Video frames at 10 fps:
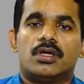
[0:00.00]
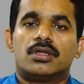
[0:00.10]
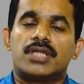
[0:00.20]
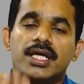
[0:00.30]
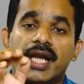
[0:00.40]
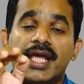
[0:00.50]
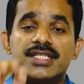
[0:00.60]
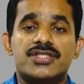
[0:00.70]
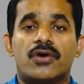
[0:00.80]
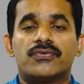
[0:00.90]
The
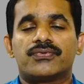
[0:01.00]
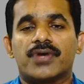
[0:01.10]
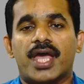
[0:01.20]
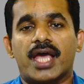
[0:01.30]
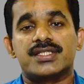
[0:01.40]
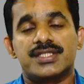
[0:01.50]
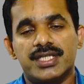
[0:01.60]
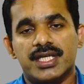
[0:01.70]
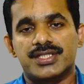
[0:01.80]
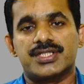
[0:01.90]
rates of S
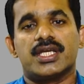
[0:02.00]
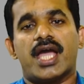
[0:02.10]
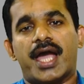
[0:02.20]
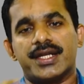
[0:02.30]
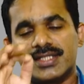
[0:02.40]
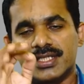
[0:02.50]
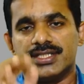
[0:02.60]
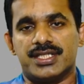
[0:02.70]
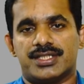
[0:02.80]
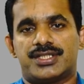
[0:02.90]
G S T and C
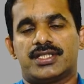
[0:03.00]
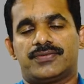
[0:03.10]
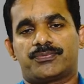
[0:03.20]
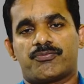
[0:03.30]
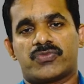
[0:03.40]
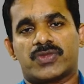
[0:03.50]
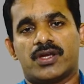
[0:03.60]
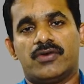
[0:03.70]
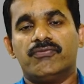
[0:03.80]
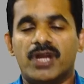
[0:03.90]
G S T
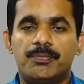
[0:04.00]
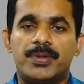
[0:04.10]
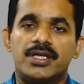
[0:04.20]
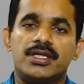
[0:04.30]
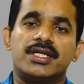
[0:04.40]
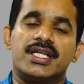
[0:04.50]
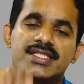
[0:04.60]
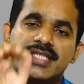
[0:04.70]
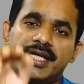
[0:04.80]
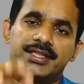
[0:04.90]
will be
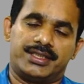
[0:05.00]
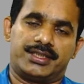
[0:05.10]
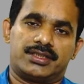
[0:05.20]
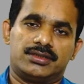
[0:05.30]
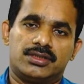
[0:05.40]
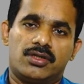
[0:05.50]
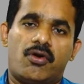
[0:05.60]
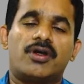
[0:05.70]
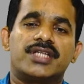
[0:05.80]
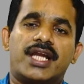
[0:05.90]
decided
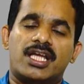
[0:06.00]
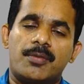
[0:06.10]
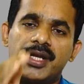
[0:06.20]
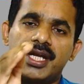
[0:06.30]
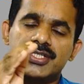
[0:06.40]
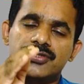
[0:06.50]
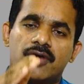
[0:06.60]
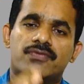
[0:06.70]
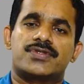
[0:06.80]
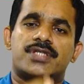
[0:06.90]
on the recommendation
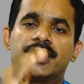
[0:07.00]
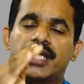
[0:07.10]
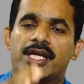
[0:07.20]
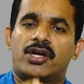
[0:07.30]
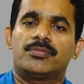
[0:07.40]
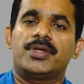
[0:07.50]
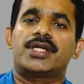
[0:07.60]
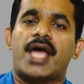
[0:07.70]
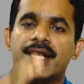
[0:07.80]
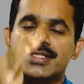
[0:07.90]
of central government
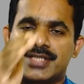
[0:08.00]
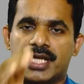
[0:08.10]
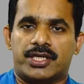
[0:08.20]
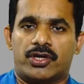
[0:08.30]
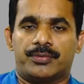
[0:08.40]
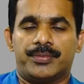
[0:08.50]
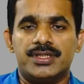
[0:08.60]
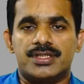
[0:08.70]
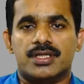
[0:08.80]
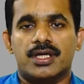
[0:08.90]
and state
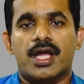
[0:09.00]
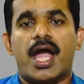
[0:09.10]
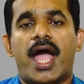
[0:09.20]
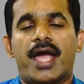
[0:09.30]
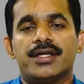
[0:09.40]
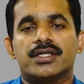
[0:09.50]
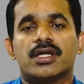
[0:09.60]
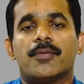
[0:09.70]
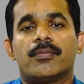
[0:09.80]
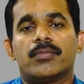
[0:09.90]
governments and
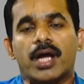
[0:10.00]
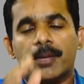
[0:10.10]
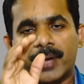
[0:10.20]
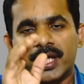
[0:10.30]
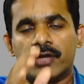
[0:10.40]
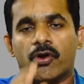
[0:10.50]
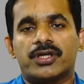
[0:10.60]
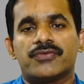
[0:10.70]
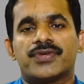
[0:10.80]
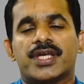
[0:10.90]
by a
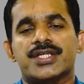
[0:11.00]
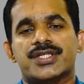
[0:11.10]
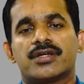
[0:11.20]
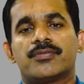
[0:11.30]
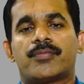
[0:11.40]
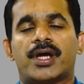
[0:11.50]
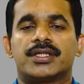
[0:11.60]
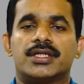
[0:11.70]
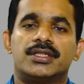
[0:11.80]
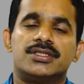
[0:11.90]
notification by
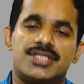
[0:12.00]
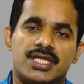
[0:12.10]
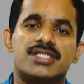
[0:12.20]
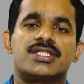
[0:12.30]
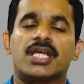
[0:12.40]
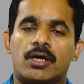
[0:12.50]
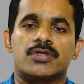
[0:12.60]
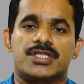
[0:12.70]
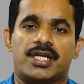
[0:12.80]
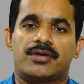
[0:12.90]
the G S T Council.